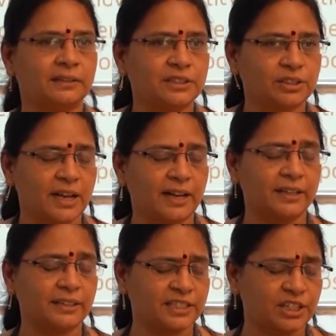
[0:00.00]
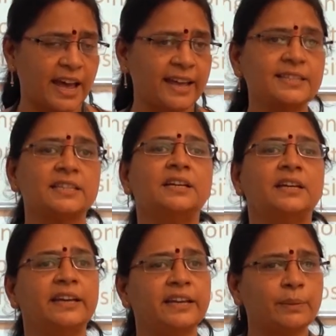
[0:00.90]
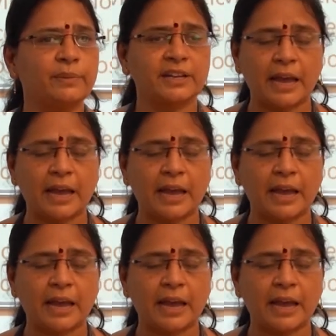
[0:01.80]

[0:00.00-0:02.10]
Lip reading: shares, increment,